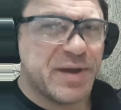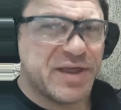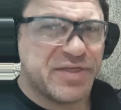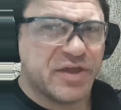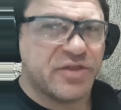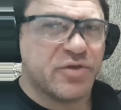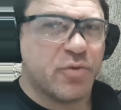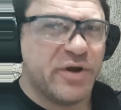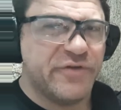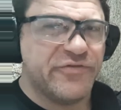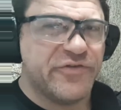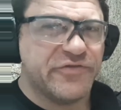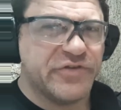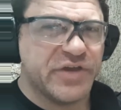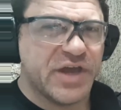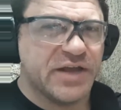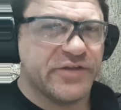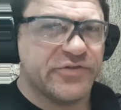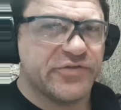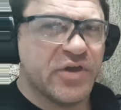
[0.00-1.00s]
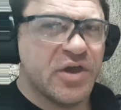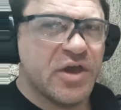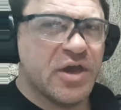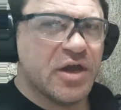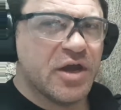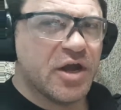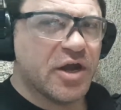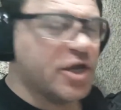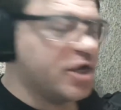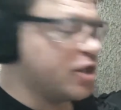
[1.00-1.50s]
I think the
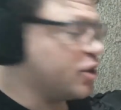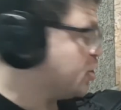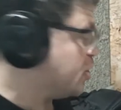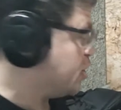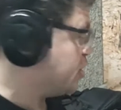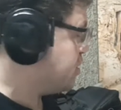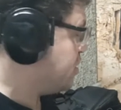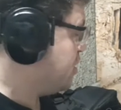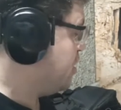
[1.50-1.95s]
158s are going to hurt